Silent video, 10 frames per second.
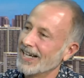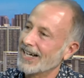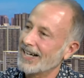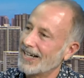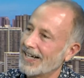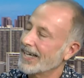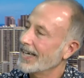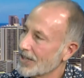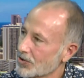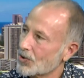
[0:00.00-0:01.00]
Uh,
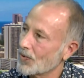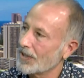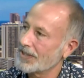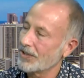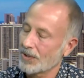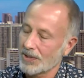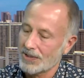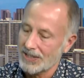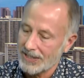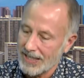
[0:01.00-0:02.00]
elsewhere, in order
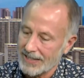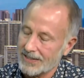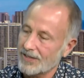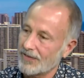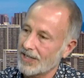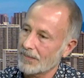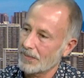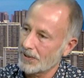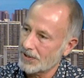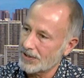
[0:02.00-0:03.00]
to get
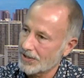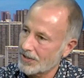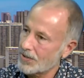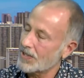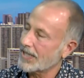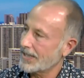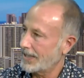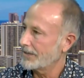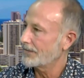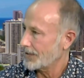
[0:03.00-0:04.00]
developers to do that
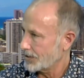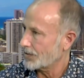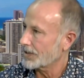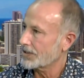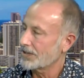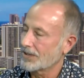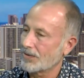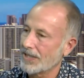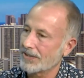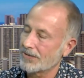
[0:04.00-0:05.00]
kind of construction
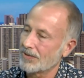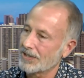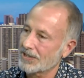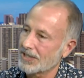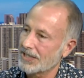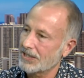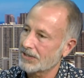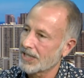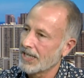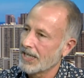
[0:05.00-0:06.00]
around rail
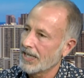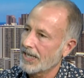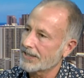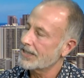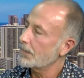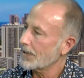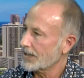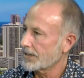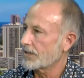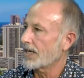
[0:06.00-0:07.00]
stations, uh, typically there